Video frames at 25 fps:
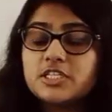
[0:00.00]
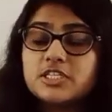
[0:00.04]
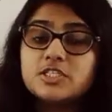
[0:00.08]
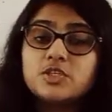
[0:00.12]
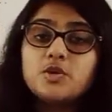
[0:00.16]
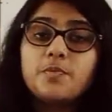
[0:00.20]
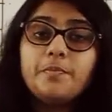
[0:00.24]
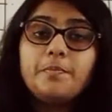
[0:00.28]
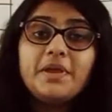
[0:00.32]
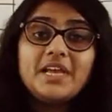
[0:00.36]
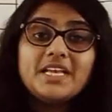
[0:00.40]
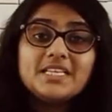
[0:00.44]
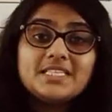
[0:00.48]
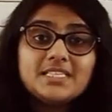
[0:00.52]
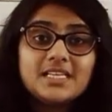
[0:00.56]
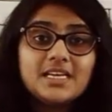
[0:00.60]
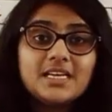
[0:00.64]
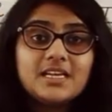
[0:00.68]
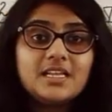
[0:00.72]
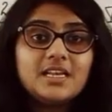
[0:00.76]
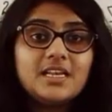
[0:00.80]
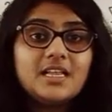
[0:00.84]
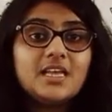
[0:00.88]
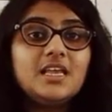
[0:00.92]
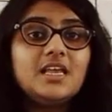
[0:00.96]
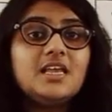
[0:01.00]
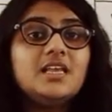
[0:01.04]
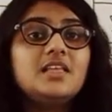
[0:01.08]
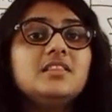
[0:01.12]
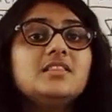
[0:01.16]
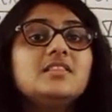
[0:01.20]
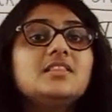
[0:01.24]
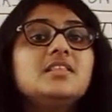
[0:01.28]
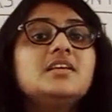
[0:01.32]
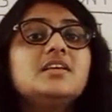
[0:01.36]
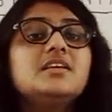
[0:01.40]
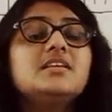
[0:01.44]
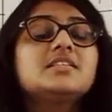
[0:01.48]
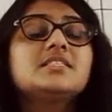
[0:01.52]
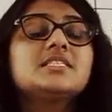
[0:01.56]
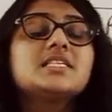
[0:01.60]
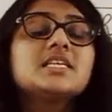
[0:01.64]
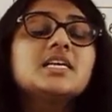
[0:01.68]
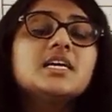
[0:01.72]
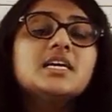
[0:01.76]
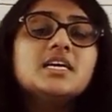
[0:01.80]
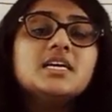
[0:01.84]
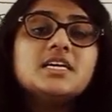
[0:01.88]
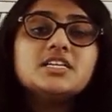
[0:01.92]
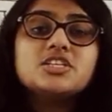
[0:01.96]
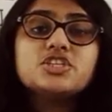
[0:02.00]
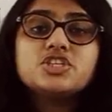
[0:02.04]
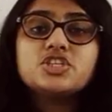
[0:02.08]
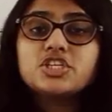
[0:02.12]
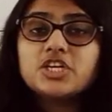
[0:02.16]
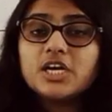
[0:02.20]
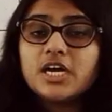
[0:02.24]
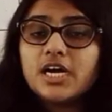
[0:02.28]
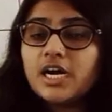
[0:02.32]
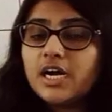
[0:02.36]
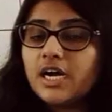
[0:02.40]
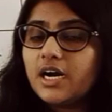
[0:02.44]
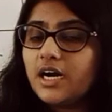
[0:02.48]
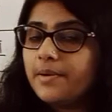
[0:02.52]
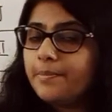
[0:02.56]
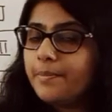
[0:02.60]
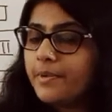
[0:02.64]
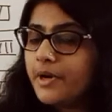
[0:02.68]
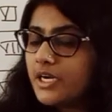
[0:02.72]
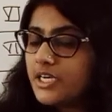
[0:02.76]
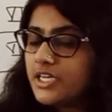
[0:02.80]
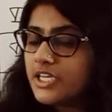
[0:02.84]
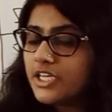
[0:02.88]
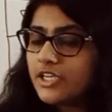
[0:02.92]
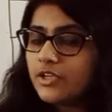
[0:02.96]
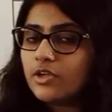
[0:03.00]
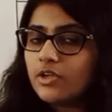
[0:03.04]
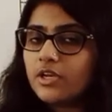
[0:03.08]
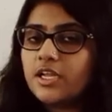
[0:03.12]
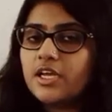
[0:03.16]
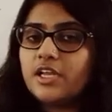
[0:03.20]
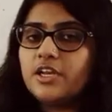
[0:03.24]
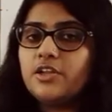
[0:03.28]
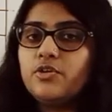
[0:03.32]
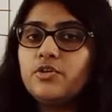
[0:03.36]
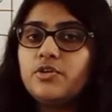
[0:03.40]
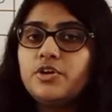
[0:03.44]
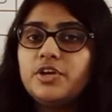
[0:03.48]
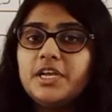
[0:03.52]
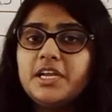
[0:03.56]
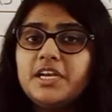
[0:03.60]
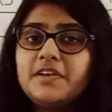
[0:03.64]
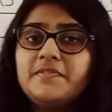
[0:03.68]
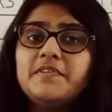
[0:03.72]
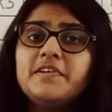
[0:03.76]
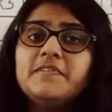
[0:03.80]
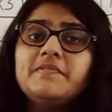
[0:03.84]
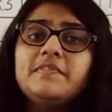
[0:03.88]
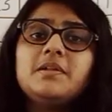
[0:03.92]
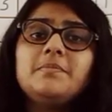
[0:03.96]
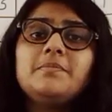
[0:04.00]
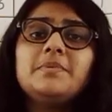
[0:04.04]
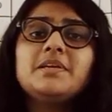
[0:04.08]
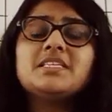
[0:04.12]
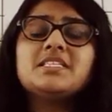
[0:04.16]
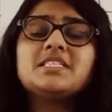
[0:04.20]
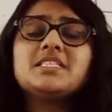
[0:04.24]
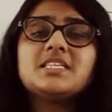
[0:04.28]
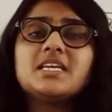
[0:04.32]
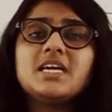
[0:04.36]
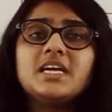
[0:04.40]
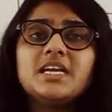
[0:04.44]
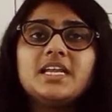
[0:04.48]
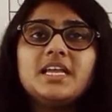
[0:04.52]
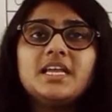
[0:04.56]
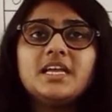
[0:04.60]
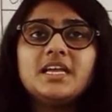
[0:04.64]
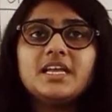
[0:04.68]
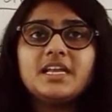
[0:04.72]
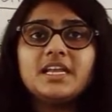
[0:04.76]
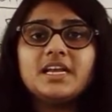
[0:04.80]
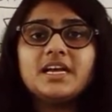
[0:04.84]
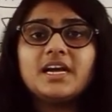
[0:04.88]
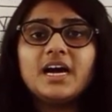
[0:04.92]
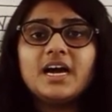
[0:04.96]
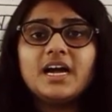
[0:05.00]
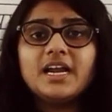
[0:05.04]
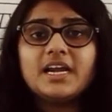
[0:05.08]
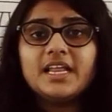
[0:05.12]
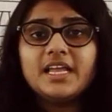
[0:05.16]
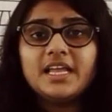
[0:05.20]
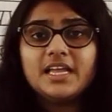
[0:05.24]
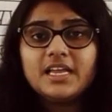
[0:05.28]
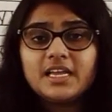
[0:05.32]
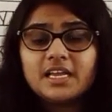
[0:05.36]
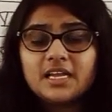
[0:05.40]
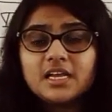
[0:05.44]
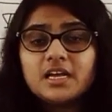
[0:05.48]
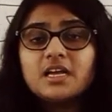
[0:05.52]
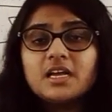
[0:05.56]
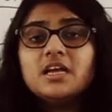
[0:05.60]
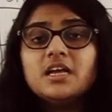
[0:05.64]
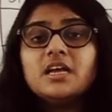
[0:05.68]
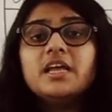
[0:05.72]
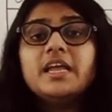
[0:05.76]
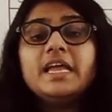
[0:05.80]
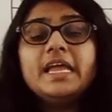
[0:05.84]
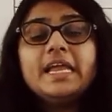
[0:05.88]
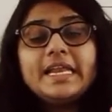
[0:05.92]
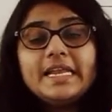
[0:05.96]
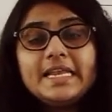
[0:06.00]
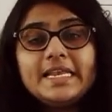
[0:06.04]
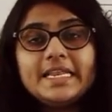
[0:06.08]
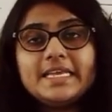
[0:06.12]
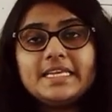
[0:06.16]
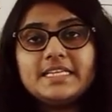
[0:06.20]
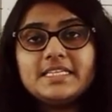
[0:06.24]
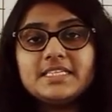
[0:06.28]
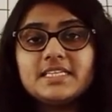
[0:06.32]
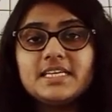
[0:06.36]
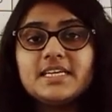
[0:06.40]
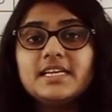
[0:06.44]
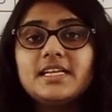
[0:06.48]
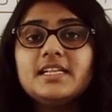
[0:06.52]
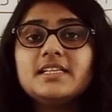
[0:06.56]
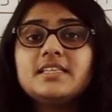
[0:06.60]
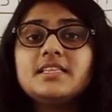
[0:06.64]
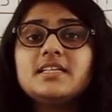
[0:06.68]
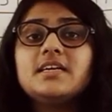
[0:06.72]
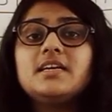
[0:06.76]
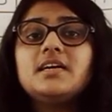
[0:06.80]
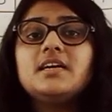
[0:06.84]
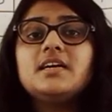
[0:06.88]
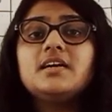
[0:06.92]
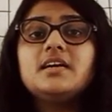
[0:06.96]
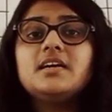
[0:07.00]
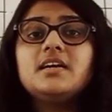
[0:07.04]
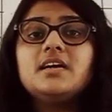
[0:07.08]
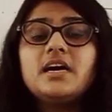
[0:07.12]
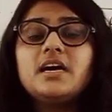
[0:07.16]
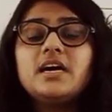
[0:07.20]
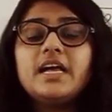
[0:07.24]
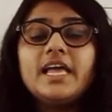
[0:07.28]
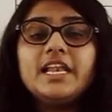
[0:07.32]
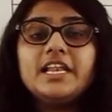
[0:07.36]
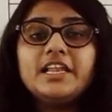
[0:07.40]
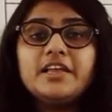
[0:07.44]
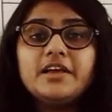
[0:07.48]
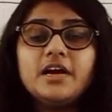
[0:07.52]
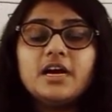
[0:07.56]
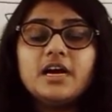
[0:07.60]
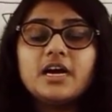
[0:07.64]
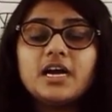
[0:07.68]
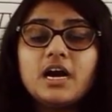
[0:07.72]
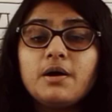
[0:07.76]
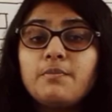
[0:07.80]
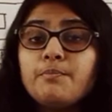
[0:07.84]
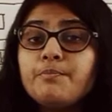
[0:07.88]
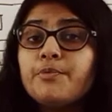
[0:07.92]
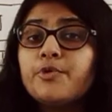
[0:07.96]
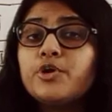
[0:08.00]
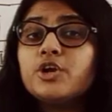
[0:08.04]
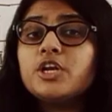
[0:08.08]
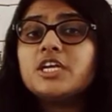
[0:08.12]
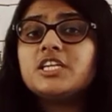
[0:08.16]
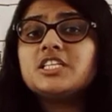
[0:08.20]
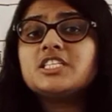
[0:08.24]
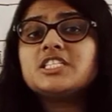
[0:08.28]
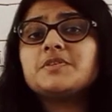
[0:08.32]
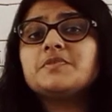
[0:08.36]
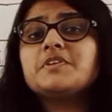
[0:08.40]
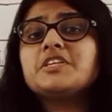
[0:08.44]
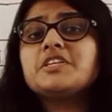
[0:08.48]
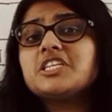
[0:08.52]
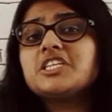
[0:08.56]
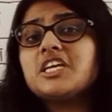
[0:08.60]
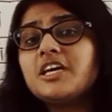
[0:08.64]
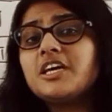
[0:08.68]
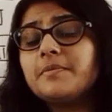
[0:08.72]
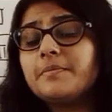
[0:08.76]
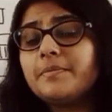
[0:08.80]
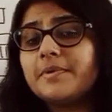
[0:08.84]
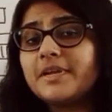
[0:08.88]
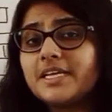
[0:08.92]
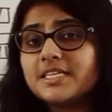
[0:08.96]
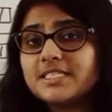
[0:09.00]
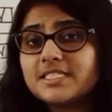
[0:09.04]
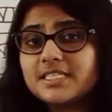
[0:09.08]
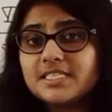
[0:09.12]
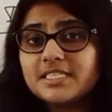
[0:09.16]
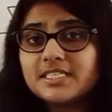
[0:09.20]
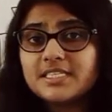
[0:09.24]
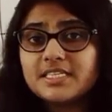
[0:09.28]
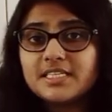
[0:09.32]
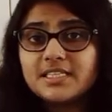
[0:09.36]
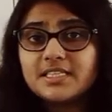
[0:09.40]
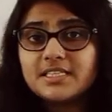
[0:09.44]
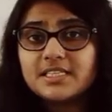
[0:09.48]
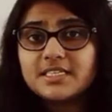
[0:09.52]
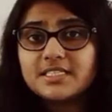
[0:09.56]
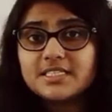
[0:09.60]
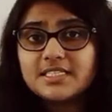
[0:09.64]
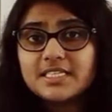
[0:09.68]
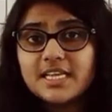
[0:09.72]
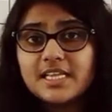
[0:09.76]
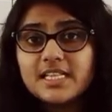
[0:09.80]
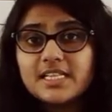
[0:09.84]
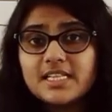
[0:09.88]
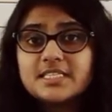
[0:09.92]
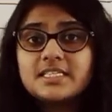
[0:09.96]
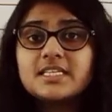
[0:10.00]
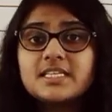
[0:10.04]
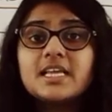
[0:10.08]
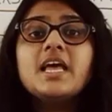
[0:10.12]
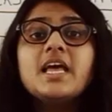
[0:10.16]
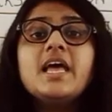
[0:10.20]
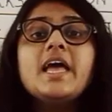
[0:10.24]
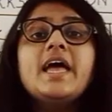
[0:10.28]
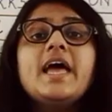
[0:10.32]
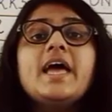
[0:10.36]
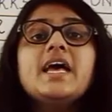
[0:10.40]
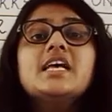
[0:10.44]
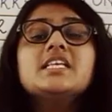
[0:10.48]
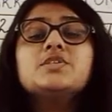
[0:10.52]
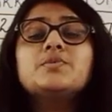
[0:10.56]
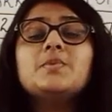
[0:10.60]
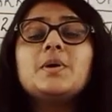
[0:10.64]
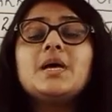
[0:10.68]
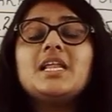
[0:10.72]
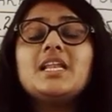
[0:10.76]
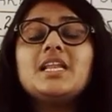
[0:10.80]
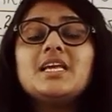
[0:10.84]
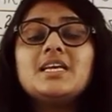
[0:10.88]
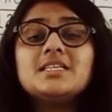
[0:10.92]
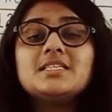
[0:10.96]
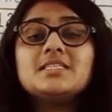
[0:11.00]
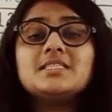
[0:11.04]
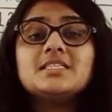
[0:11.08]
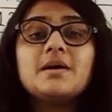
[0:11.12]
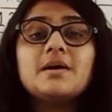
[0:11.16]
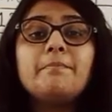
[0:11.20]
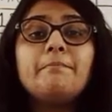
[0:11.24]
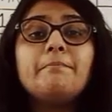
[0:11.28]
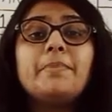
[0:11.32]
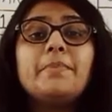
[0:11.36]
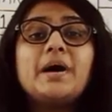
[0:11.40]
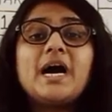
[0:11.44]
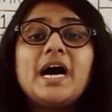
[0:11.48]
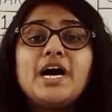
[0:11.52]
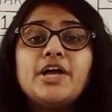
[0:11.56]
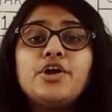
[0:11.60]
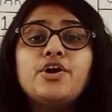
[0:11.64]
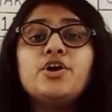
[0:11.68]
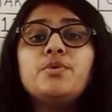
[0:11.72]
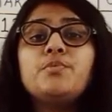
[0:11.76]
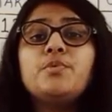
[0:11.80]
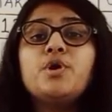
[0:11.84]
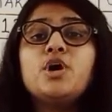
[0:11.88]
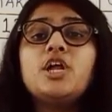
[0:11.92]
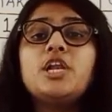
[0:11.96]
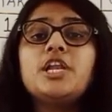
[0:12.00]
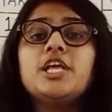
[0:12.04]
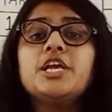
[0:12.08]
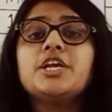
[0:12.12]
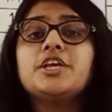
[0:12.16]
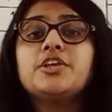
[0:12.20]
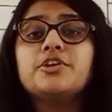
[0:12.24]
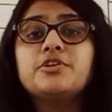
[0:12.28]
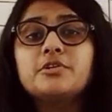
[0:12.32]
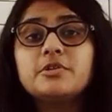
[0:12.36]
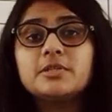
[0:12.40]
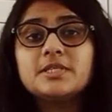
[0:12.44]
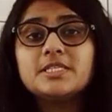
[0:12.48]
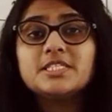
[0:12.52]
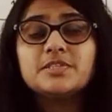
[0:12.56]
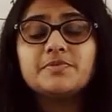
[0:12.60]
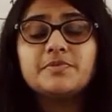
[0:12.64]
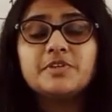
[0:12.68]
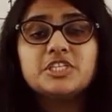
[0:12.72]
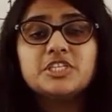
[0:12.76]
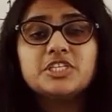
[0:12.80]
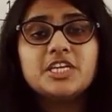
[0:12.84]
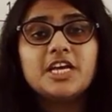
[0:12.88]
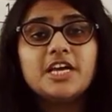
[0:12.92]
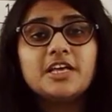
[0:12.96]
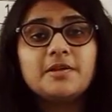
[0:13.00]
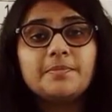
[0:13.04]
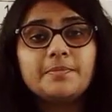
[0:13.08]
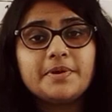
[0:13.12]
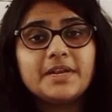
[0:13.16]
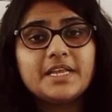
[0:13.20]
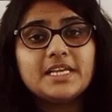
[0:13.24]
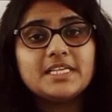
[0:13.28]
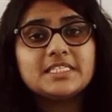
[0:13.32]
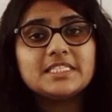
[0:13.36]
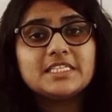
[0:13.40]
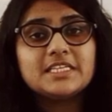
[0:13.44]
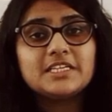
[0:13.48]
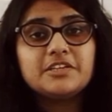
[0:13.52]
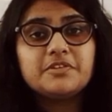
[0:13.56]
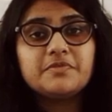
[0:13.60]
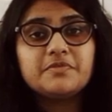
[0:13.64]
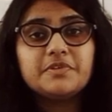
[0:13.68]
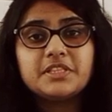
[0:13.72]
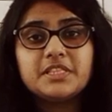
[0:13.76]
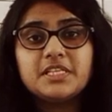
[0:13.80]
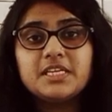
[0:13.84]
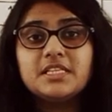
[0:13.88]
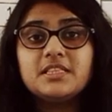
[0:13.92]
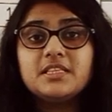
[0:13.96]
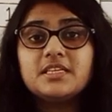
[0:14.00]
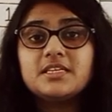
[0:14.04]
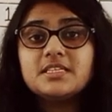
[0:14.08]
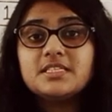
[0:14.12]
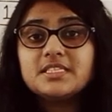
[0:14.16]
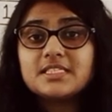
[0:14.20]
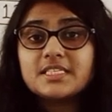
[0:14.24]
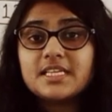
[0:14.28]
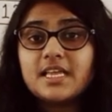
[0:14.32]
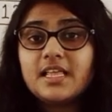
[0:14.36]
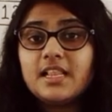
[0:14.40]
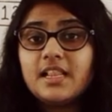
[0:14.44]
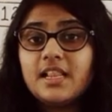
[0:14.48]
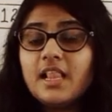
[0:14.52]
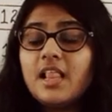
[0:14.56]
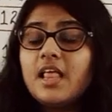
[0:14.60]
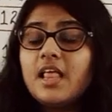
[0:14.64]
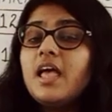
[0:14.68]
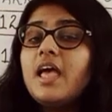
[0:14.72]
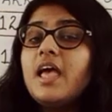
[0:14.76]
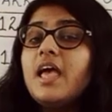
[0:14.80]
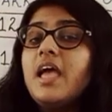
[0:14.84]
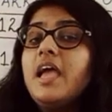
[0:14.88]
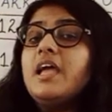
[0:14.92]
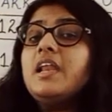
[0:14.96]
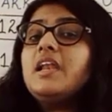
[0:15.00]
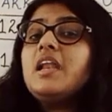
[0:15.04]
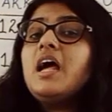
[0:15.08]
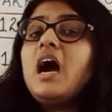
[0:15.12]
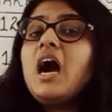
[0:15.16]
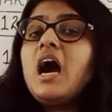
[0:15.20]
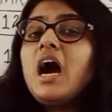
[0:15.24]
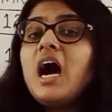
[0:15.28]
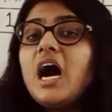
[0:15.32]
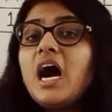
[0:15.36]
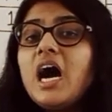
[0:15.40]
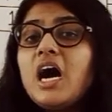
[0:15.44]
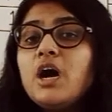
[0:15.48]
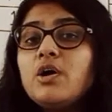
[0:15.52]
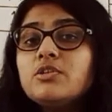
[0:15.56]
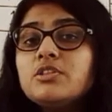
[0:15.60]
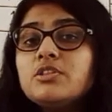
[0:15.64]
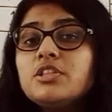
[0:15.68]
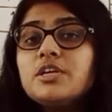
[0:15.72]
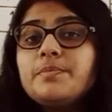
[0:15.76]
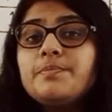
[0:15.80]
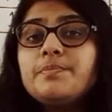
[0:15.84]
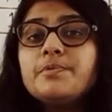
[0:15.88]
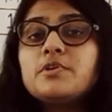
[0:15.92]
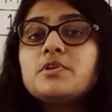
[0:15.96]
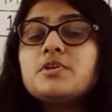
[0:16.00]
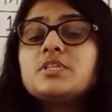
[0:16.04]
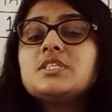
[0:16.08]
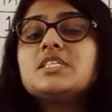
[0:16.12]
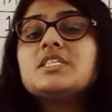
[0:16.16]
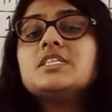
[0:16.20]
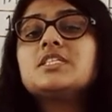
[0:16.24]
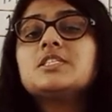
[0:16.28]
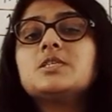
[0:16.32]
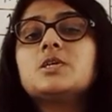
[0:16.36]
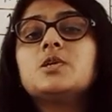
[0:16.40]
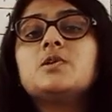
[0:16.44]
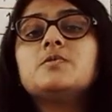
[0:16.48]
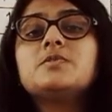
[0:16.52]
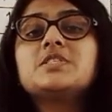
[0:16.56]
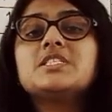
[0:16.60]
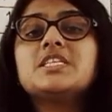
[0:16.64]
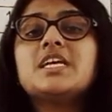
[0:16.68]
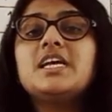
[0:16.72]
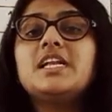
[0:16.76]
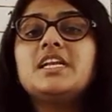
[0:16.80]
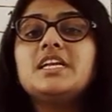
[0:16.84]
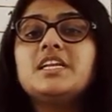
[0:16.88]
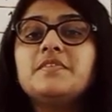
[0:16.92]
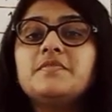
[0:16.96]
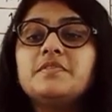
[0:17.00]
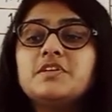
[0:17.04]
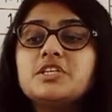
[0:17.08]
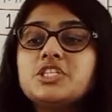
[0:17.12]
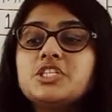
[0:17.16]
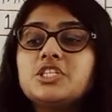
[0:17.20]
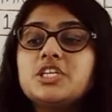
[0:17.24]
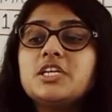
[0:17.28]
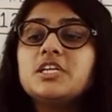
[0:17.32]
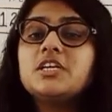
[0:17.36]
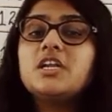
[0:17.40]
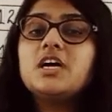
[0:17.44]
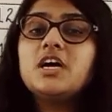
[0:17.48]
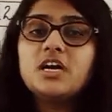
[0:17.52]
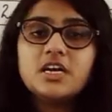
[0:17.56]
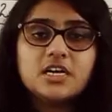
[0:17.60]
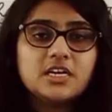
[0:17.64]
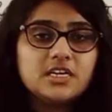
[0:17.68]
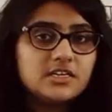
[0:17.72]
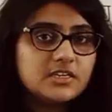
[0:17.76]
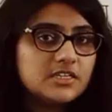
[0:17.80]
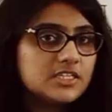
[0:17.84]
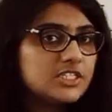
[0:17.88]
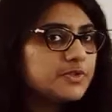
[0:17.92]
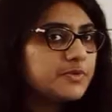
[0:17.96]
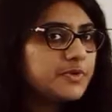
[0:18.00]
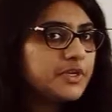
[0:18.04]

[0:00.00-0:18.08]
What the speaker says: So basically in this particular unit we will be studying regarding in detail the components which are present in the cells, as well as the biomolecules which are present within the cell and how the process of cell division occurs.